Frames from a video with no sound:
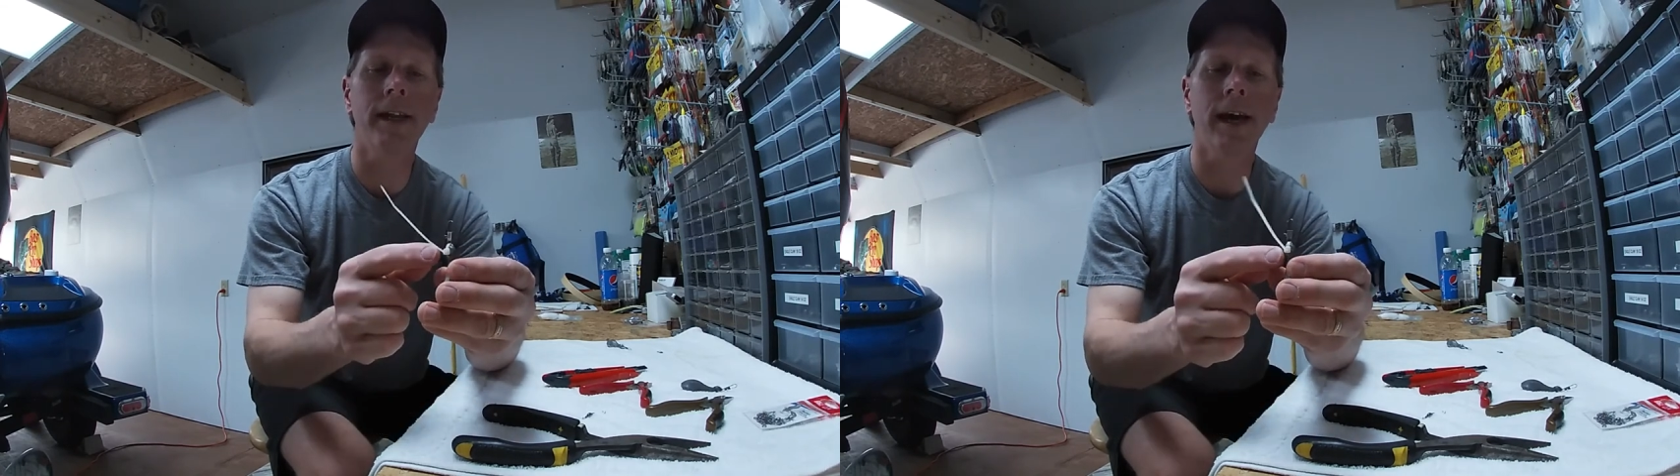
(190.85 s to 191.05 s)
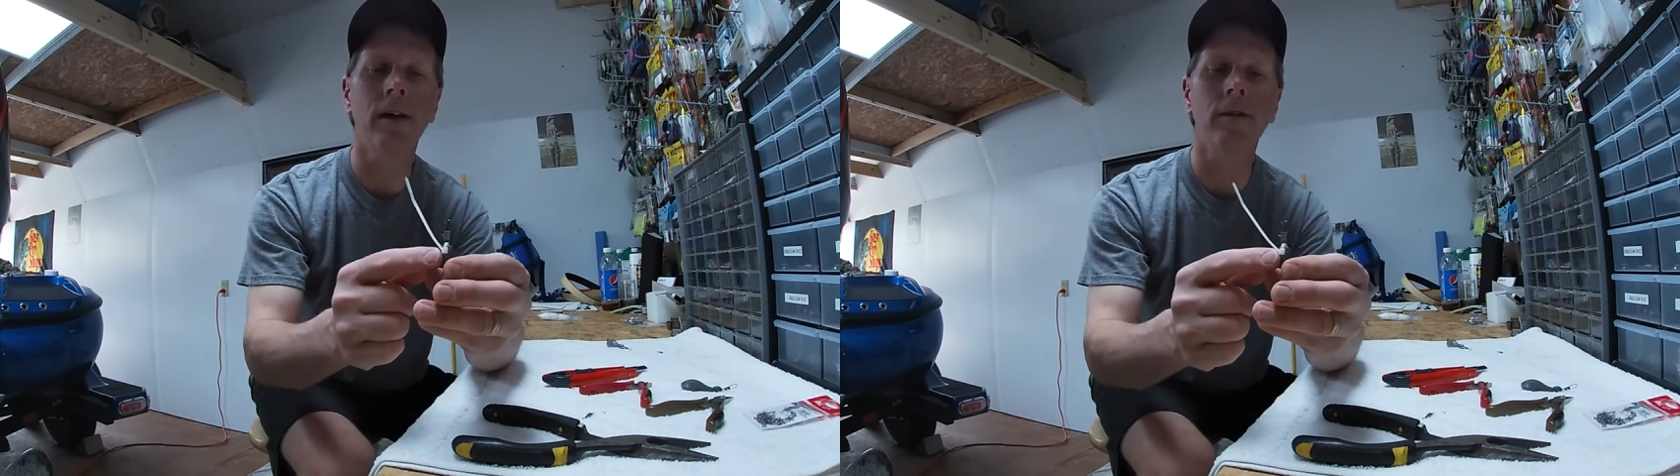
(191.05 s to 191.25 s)

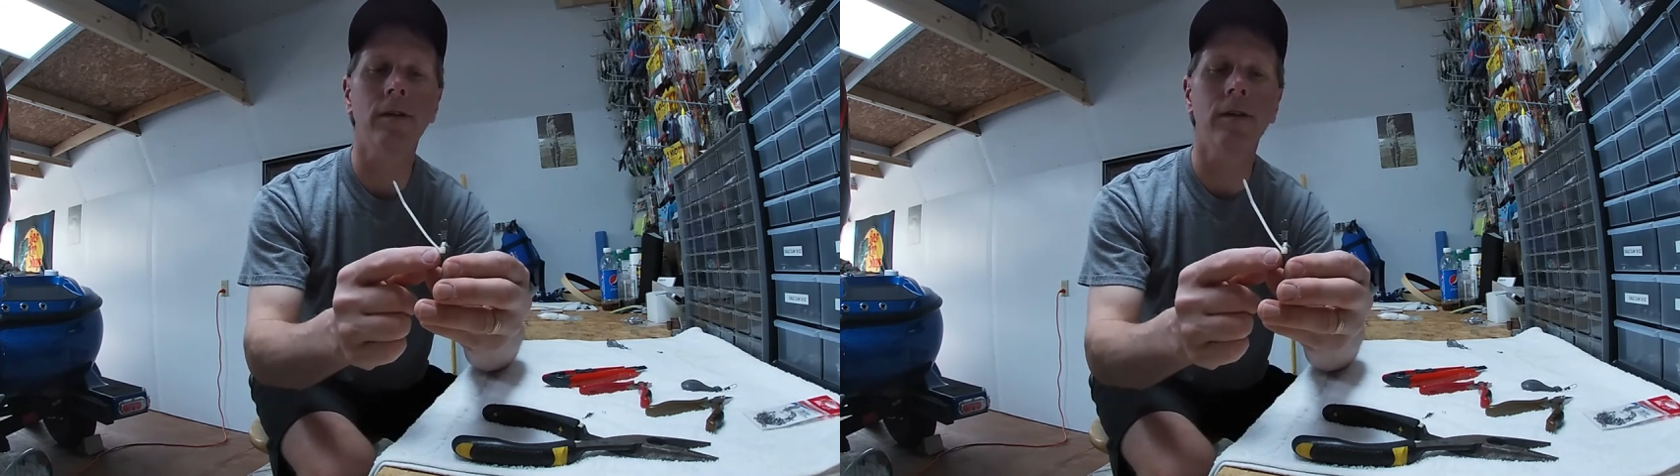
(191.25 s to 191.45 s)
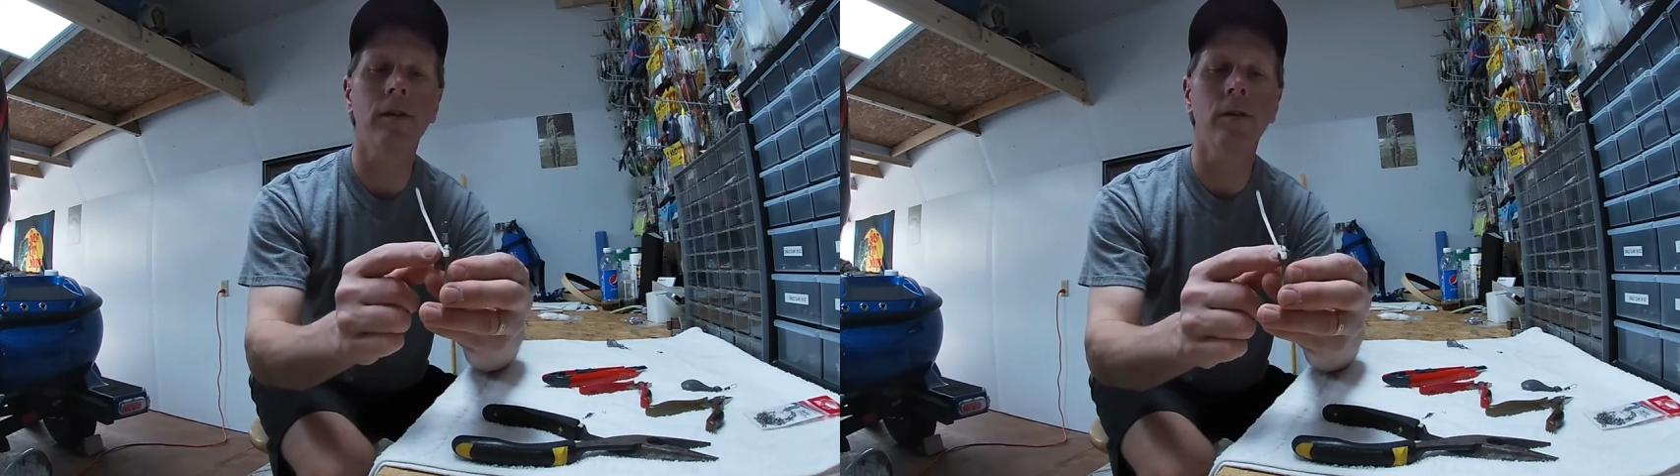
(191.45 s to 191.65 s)
down
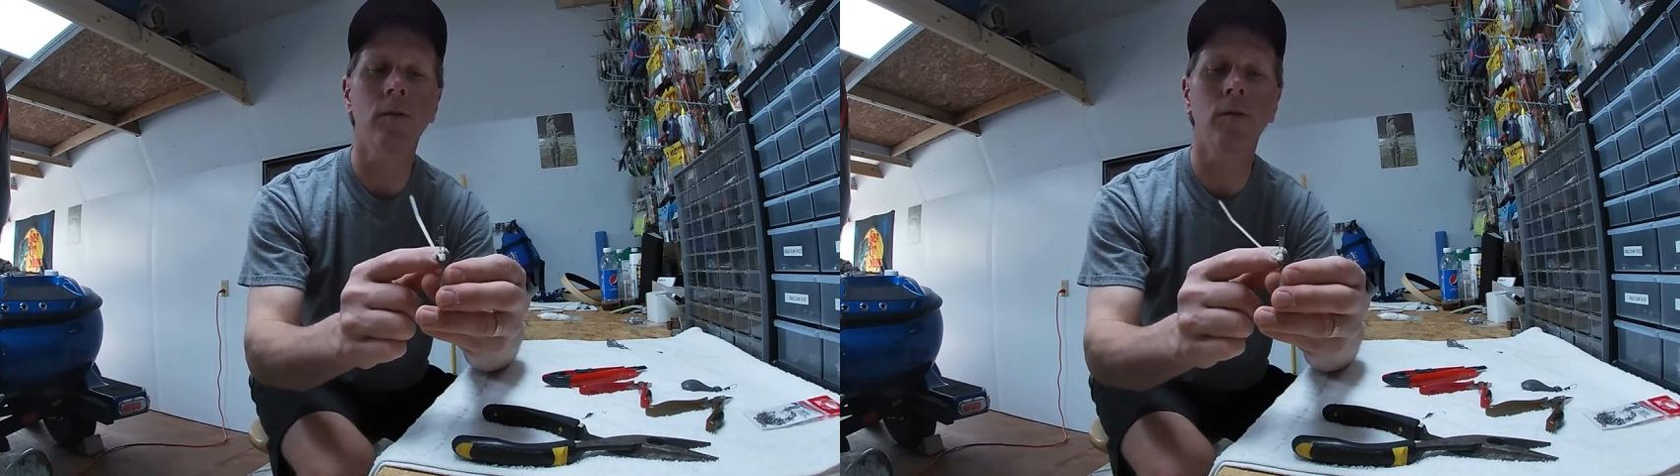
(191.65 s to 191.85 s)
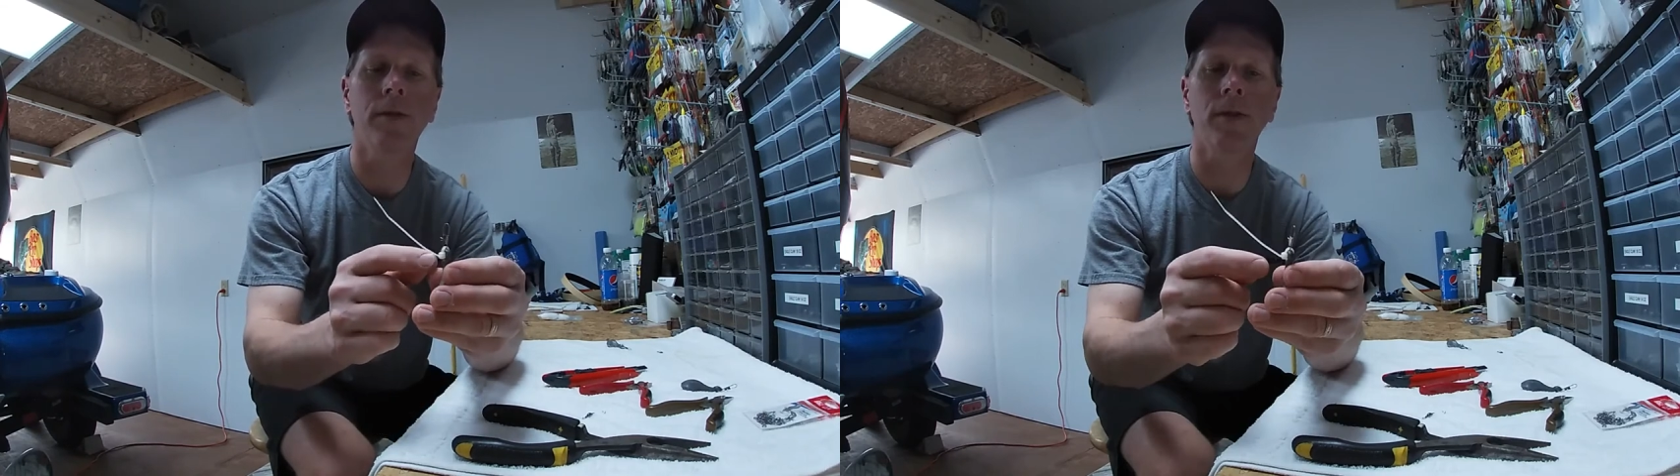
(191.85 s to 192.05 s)

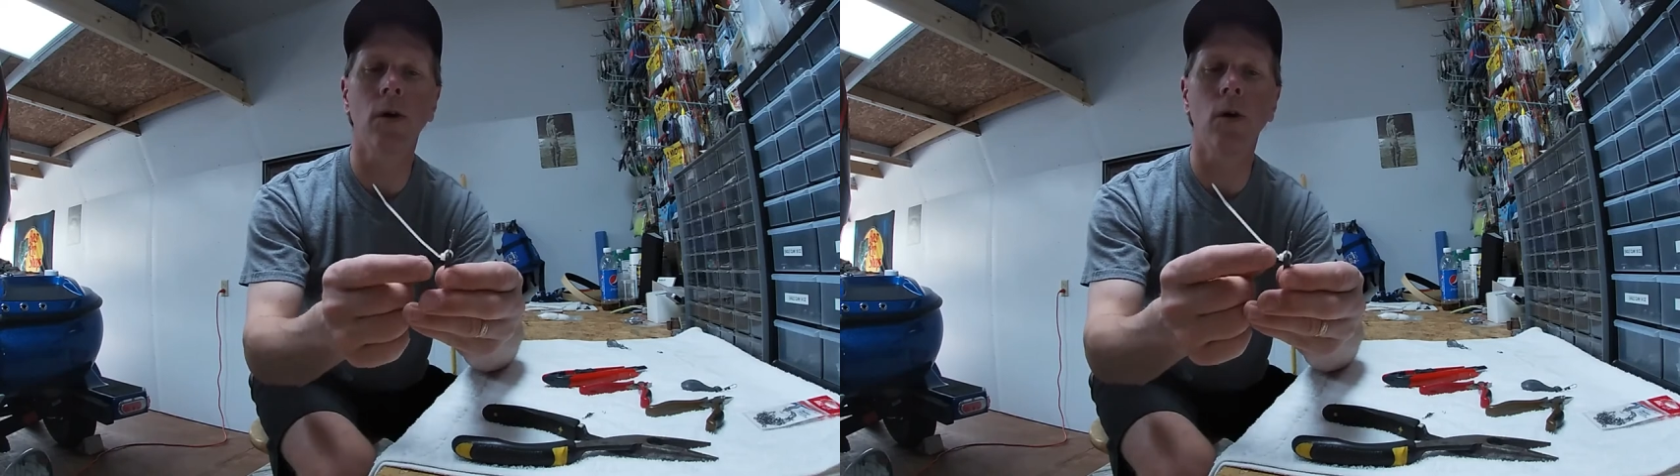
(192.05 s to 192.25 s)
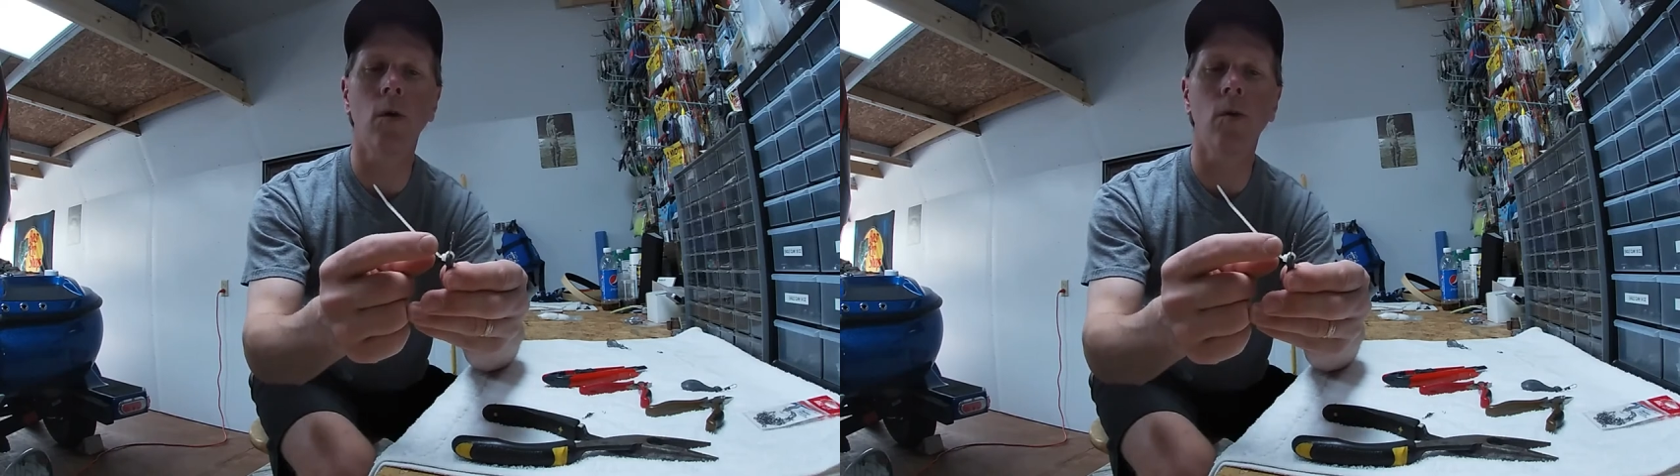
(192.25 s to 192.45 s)
with the
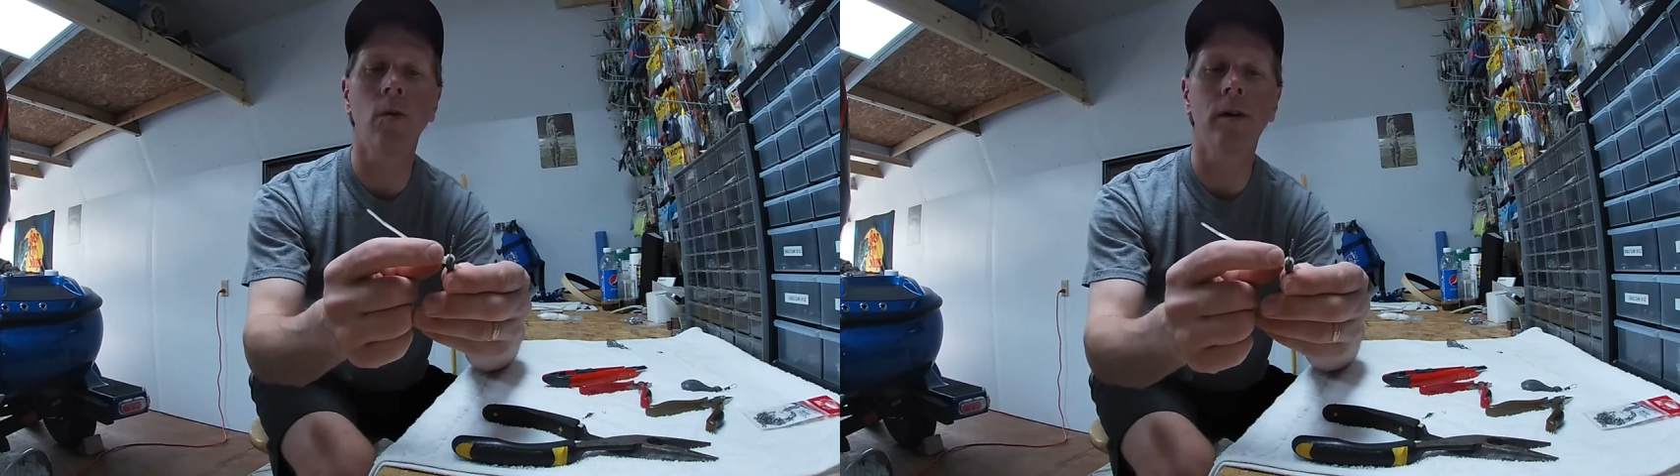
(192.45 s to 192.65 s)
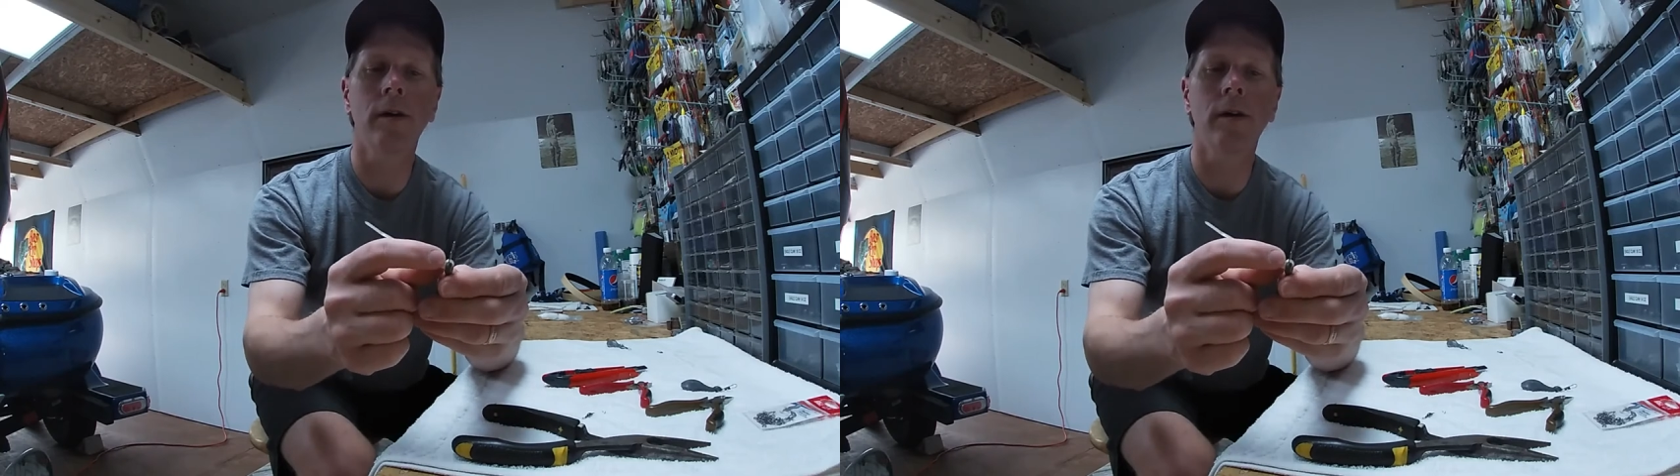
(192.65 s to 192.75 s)
hole.